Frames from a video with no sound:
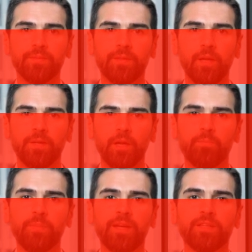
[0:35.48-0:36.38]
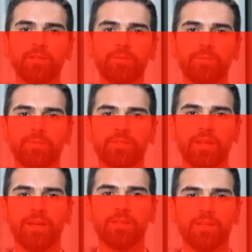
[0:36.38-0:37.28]
On the homepage,
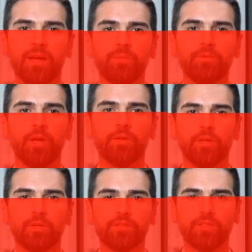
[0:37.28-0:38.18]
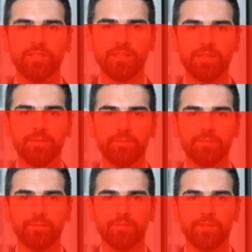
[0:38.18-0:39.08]
select the type of loan you're interested in,
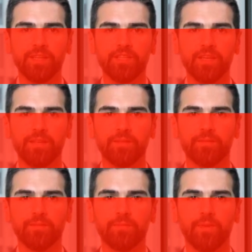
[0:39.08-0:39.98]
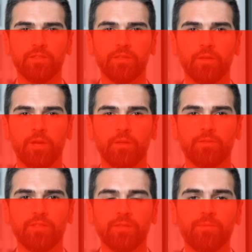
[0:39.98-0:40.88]
e.g., personal
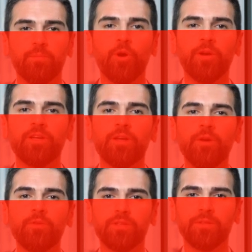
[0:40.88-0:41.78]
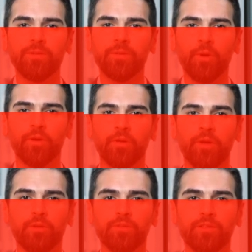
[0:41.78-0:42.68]
loans, mortgage loans, auto
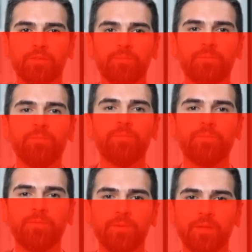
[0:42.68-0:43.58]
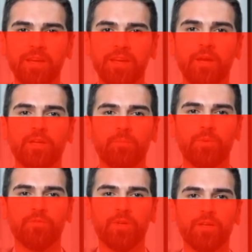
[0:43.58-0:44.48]
loans. Clicking on your
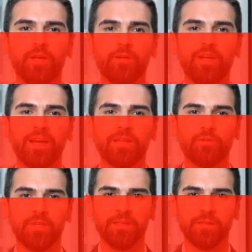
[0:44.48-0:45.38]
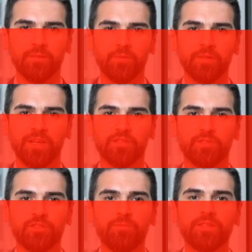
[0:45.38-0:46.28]
preferred loan category will lead you
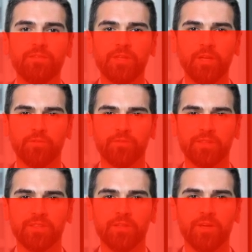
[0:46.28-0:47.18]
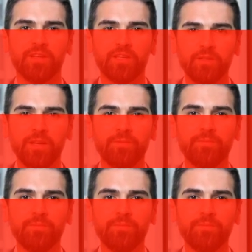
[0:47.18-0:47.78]
to specific offerings and criteria.